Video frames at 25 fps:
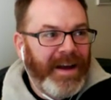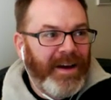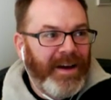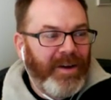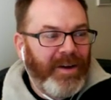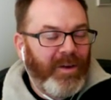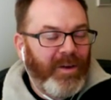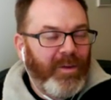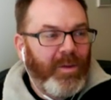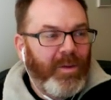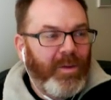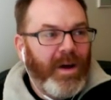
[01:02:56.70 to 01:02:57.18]

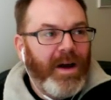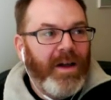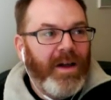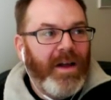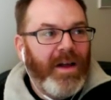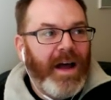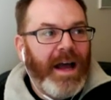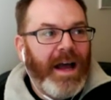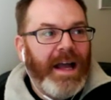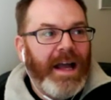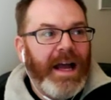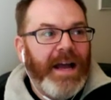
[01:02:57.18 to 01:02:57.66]
Well,
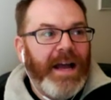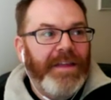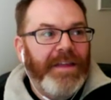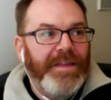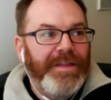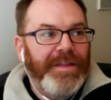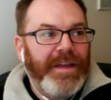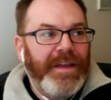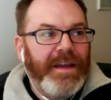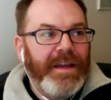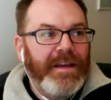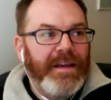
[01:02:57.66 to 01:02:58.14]
I
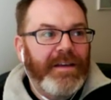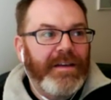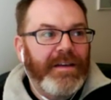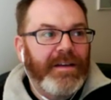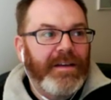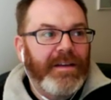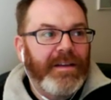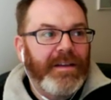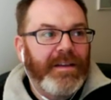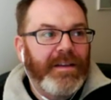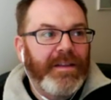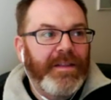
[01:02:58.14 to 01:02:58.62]
think
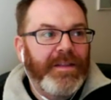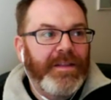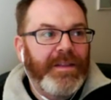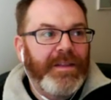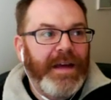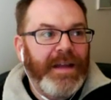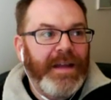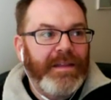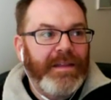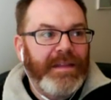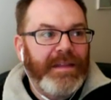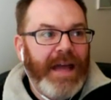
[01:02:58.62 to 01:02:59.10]

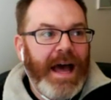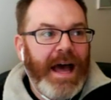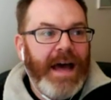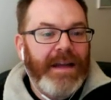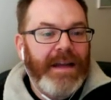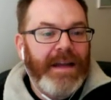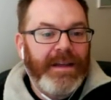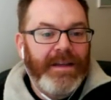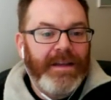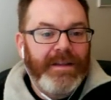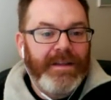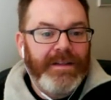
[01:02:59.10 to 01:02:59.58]
that
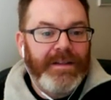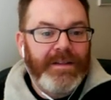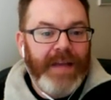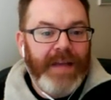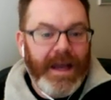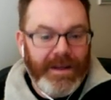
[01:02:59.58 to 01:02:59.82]
has